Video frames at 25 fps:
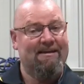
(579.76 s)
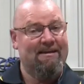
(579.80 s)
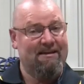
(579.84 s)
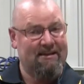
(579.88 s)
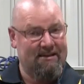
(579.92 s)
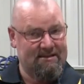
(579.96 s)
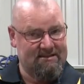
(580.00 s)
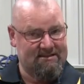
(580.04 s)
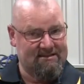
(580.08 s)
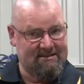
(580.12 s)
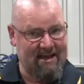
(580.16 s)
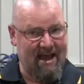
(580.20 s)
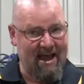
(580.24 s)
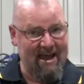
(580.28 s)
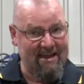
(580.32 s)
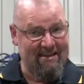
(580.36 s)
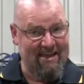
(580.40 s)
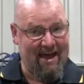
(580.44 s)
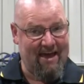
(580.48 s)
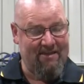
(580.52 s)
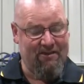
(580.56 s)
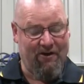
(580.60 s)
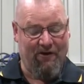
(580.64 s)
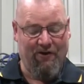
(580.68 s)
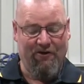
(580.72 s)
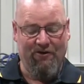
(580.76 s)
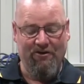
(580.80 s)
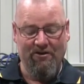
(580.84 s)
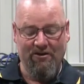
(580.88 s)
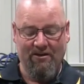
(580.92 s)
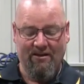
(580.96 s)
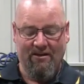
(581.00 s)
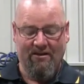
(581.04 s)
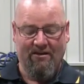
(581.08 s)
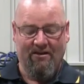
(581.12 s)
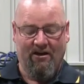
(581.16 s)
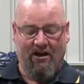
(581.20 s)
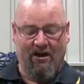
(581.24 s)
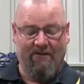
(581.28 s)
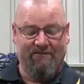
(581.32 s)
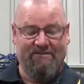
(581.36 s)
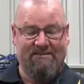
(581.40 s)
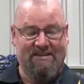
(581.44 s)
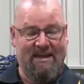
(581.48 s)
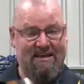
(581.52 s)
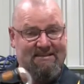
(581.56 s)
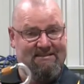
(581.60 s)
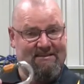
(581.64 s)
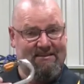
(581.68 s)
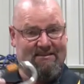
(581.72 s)
In saying that though, I've
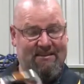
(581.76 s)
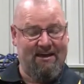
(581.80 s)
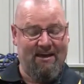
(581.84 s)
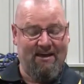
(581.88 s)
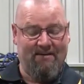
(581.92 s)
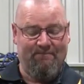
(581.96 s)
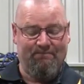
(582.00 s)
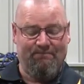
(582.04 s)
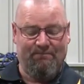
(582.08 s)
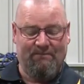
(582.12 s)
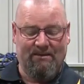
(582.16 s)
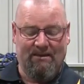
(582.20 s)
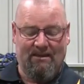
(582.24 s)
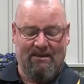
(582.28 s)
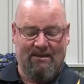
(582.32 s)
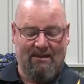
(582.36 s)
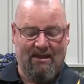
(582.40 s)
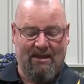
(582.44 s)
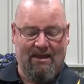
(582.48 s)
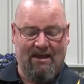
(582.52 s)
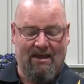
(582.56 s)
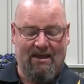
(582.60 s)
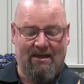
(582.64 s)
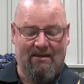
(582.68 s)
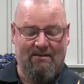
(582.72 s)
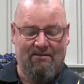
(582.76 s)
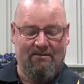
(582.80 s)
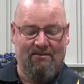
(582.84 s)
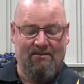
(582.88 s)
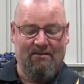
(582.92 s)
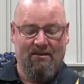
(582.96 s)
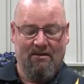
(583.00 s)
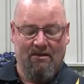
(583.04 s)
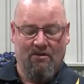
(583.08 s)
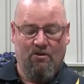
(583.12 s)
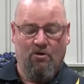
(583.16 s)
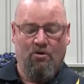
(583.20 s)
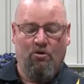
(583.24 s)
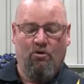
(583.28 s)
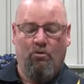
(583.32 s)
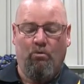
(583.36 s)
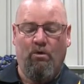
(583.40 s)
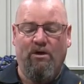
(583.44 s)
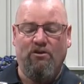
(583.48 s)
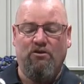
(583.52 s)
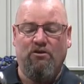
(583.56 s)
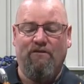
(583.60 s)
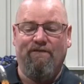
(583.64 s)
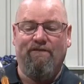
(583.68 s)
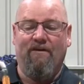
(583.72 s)
tested that, and
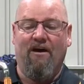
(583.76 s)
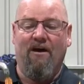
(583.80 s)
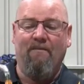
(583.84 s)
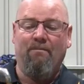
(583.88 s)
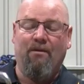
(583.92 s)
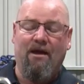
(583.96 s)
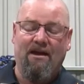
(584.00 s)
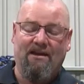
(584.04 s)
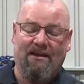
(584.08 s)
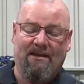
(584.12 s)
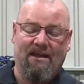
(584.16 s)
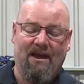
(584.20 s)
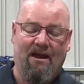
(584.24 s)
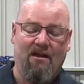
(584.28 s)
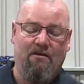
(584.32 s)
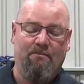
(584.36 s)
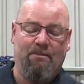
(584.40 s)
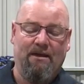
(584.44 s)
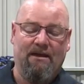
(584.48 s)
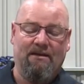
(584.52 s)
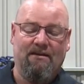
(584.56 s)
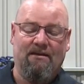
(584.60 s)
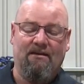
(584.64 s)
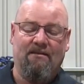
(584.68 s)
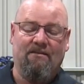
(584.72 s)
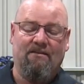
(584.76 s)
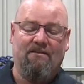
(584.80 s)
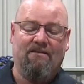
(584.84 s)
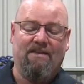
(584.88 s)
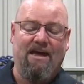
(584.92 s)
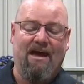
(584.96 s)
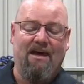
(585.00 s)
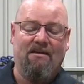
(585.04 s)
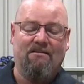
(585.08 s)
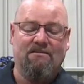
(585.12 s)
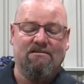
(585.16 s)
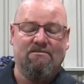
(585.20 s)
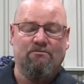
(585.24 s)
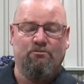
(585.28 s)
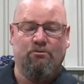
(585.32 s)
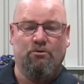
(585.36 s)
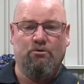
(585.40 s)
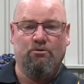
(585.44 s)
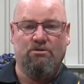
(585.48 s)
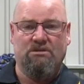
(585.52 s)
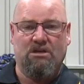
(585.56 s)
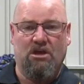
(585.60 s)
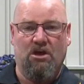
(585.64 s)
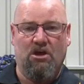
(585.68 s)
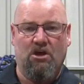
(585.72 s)
when you vibrate a carabiner, that
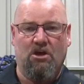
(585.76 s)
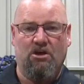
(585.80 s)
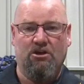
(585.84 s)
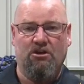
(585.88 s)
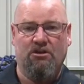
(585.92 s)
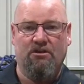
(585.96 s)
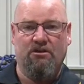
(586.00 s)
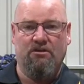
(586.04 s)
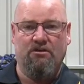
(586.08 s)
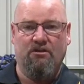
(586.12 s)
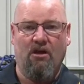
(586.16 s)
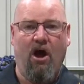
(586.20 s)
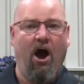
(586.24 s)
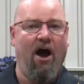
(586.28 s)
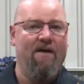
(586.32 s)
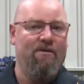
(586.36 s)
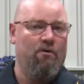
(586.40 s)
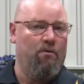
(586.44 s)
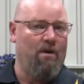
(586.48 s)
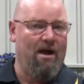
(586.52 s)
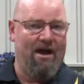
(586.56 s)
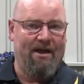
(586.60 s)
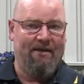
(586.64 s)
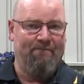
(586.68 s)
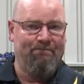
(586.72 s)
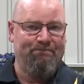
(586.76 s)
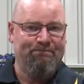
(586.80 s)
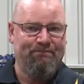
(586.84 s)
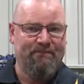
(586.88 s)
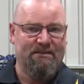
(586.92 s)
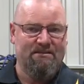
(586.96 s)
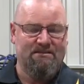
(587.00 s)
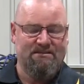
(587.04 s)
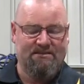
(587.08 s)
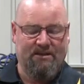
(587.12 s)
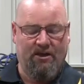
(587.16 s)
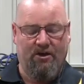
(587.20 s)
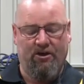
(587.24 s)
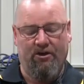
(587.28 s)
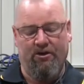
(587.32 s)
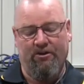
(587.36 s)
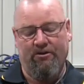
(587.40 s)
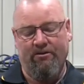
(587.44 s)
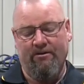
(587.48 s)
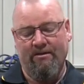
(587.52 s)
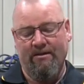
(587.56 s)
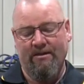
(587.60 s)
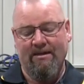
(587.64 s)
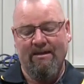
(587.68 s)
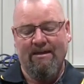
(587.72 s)
will turn either way.
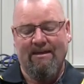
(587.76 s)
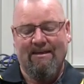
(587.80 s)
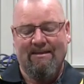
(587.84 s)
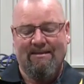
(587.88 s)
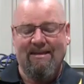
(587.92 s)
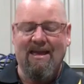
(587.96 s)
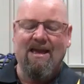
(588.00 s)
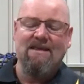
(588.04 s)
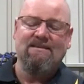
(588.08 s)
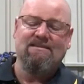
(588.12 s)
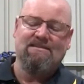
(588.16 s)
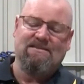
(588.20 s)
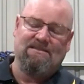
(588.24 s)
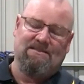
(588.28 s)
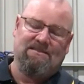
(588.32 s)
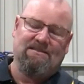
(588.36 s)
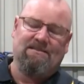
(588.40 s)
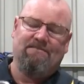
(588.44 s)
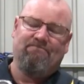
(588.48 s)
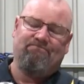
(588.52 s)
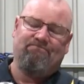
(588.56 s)
So yes,